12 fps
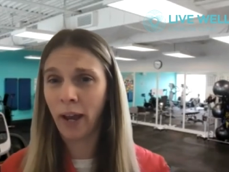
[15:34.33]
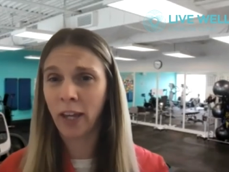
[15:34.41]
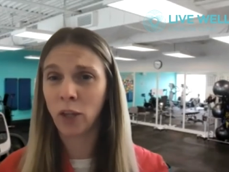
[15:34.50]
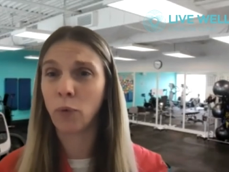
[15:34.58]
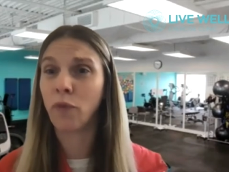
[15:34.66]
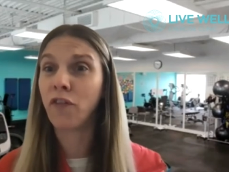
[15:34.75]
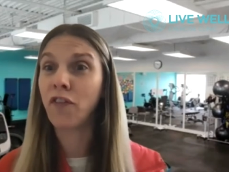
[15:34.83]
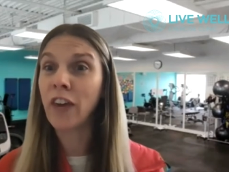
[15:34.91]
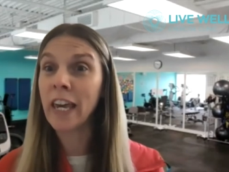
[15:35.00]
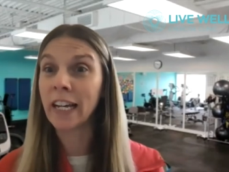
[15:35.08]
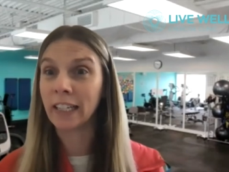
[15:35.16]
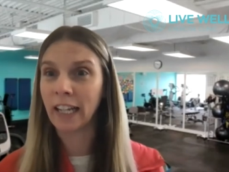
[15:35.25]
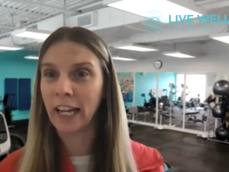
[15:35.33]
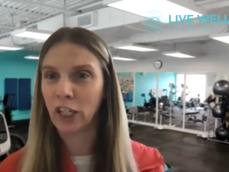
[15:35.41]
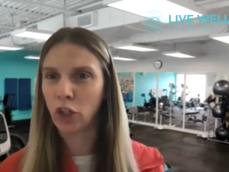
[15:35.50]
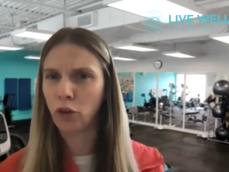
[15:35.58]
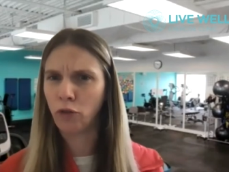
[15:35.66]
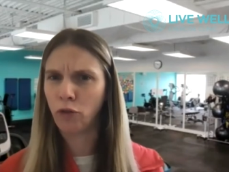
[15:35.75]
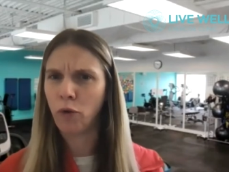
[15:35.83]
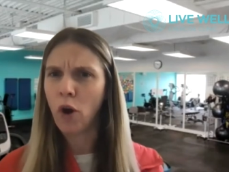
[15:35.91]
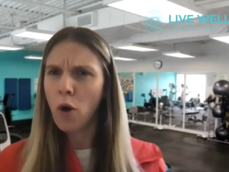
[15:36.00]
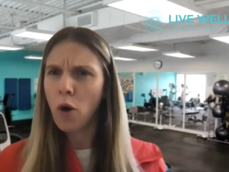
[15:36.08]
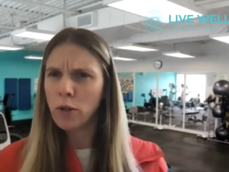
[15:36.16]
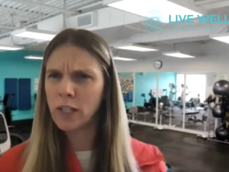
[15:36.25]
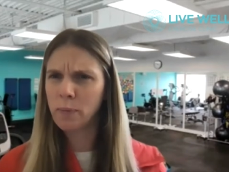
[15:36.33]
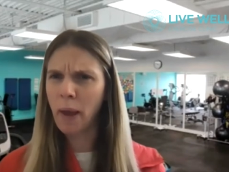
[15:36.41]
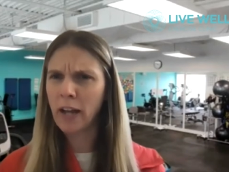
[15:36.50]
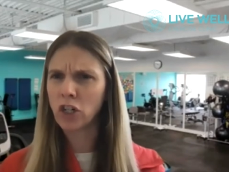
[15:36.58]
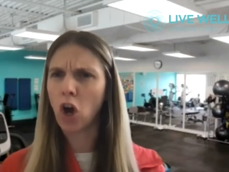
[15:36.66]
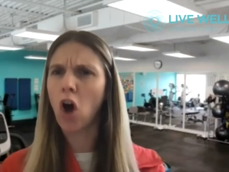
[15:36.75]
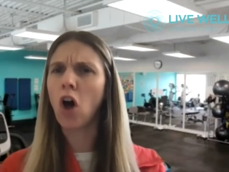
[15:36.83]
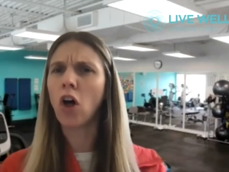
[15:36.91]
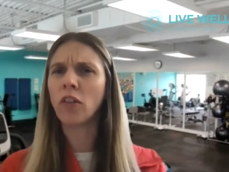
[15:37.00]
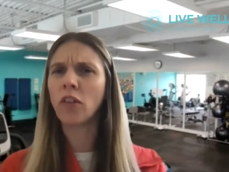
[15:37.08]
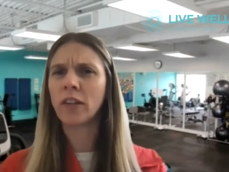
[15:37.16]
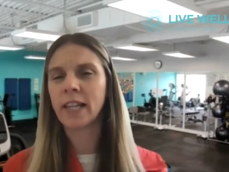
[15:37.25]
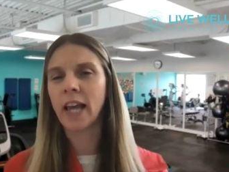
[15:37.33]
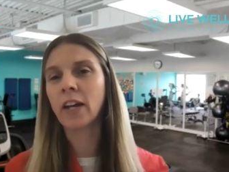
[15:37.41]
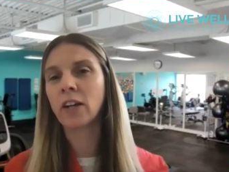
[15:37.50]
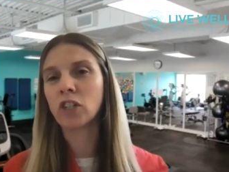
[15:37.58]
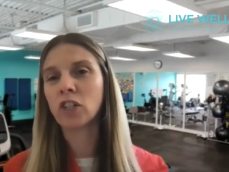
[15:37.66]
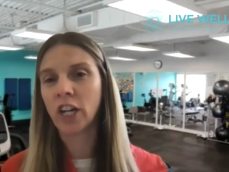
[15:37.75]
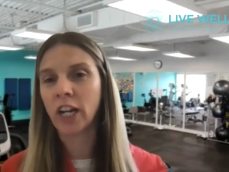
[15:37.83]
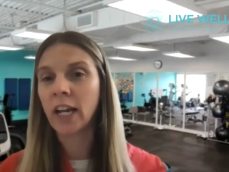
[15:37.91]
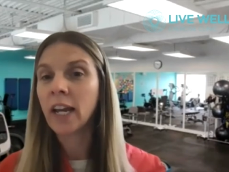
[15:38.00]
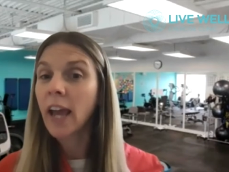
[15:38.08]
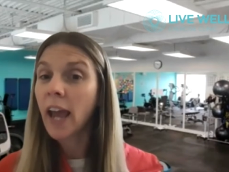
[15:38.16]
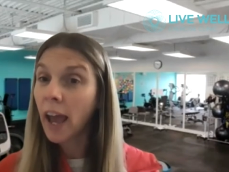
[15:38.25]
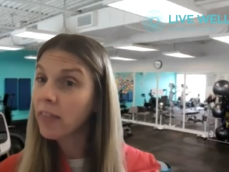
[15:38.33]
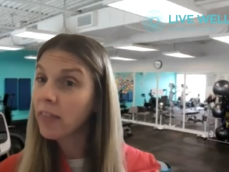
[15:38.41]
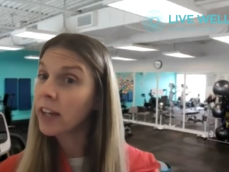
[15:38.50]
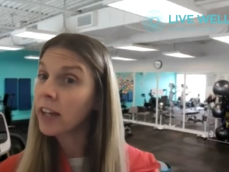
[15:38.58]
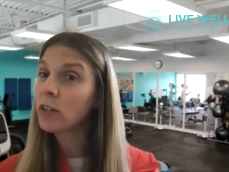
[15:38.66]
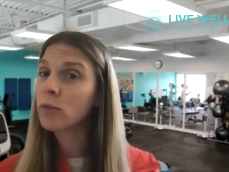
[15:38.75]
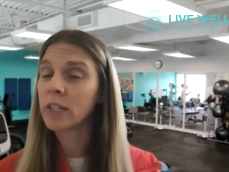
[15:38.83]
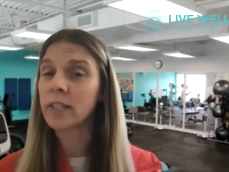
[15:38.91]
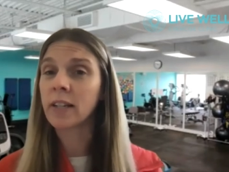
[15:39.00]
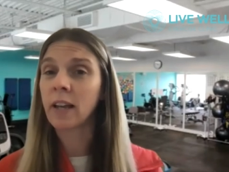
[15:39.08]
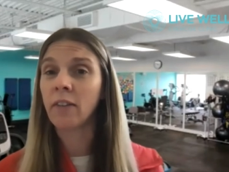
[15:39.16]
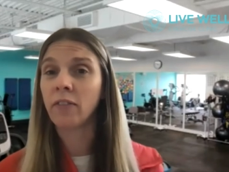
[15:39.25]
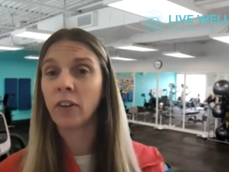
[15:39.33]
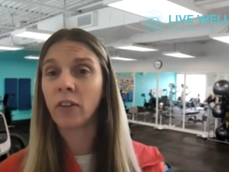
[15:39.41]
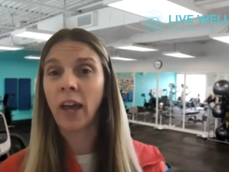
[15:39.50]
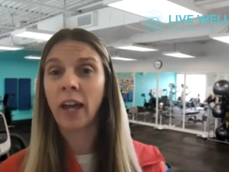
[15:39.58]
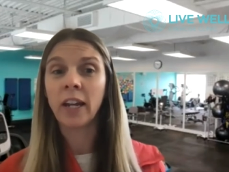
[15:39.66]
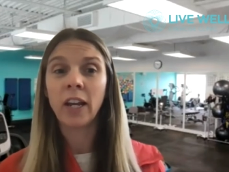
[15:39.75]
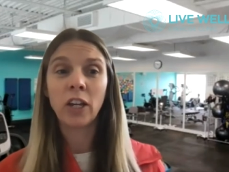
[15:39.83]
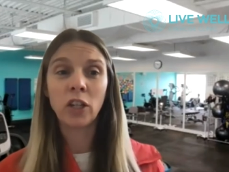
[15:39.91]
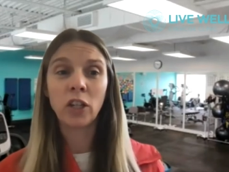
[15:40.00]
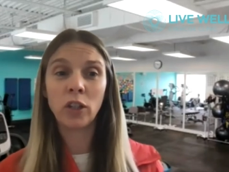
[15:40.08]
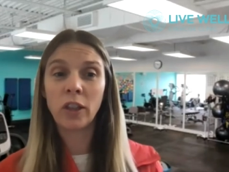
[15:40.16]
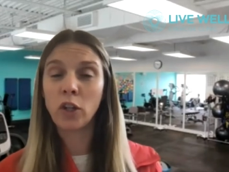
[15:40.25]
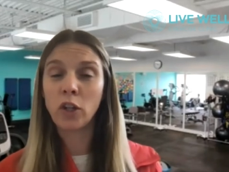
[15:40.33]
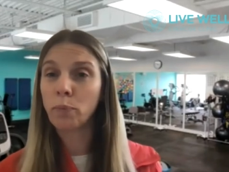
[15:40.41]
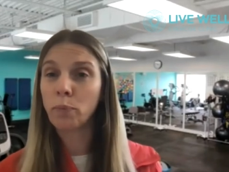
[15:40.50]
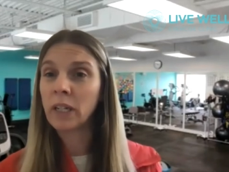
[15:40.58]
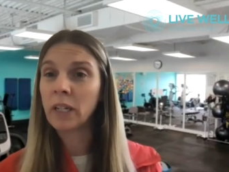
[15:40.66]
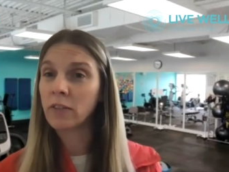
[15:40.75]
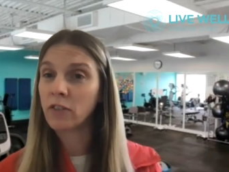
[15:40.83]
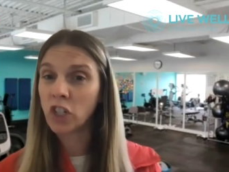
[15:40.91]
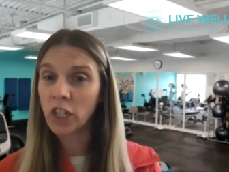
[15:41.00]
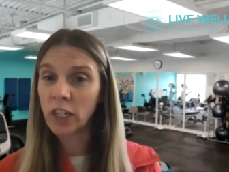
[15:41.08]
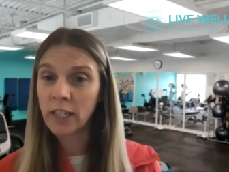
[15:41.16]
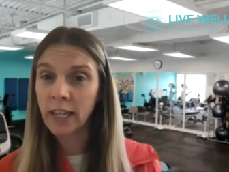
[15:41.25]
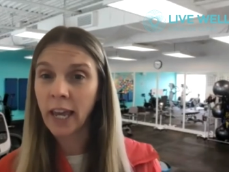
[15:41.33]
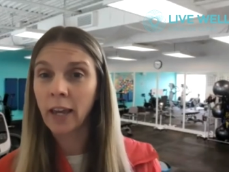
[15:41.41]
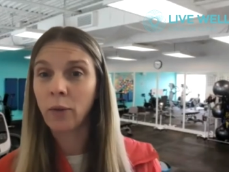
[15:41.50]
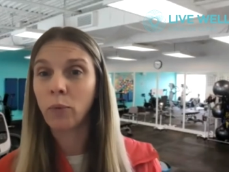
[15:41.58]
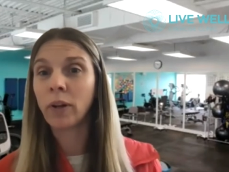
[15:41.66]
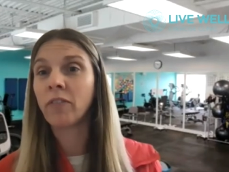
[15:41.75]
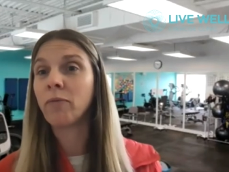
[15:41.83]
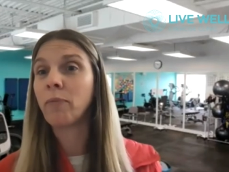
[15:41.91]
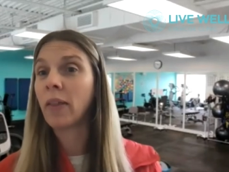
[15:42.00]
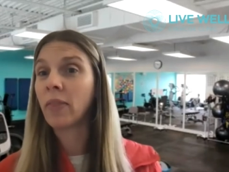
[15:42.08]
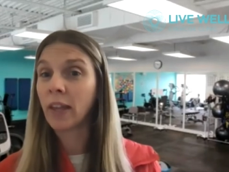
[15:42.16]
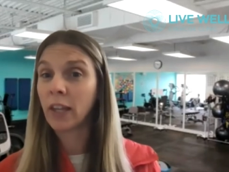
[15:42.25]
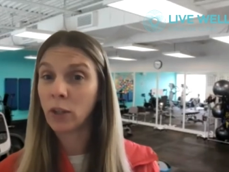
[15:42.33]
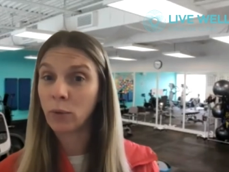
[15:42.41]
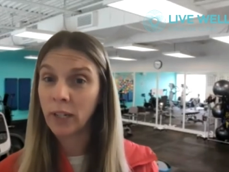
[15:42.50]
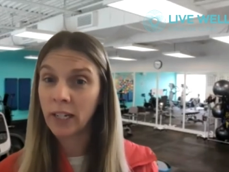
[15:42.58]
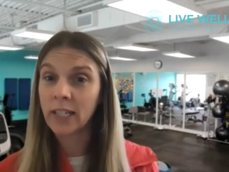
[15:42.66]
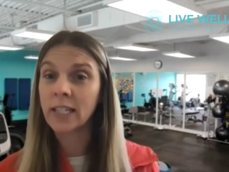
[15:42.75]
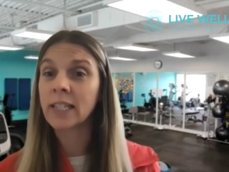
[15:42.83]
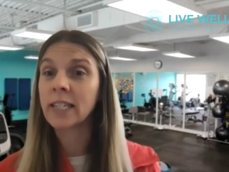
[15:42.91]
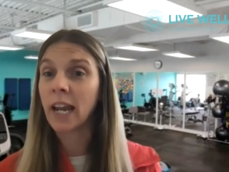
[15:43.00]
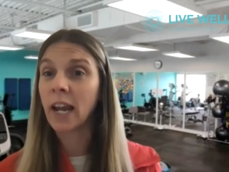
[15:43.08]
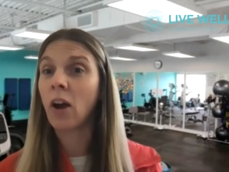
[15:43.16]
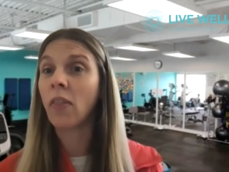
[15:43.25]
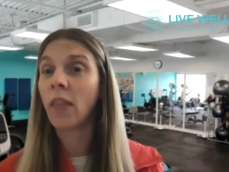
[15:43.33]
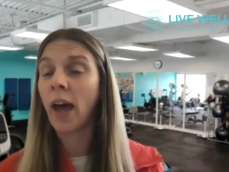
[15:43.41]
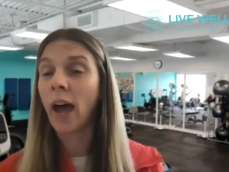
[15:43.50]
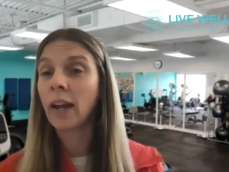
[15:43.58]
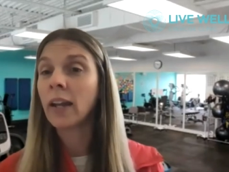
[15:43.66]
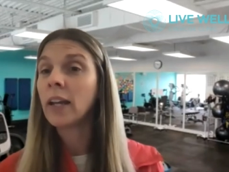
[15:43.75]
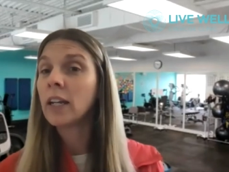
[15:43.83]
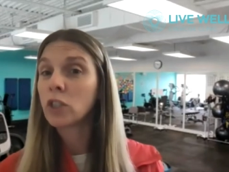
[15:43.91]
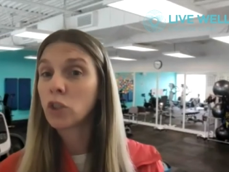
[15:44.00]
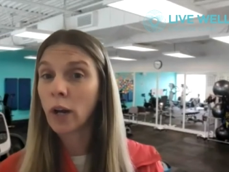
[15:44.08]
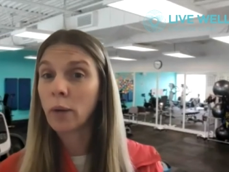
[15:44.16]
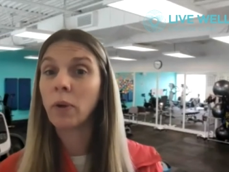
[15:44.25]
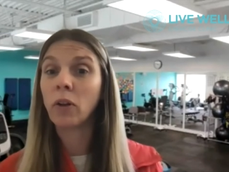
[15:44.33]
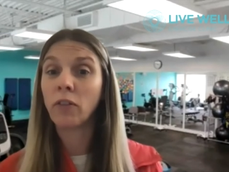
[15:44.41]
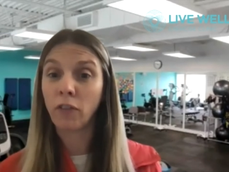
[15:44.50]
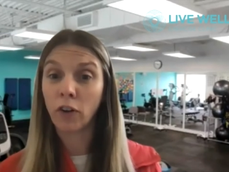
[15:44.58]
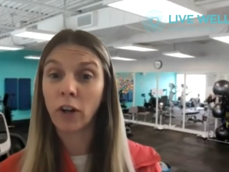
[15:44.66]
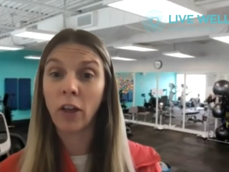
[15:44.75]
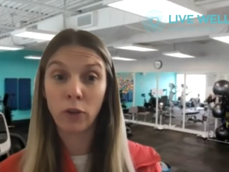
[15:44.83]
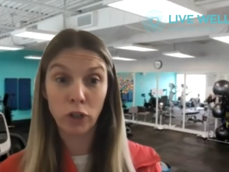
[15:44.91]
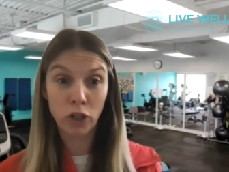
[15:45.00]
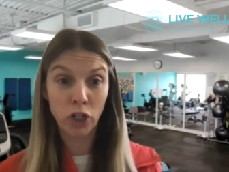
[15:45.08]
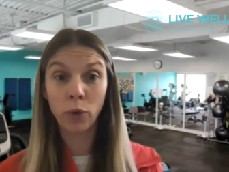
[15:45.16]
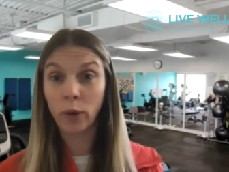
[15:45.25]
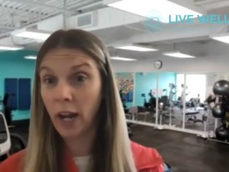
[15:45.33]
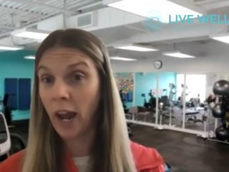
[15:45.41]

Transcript: You feel like you've spent all this energy, and then you discover that your piece of cheesecake would have meant that you needed to stay on that treadmill for another 2.5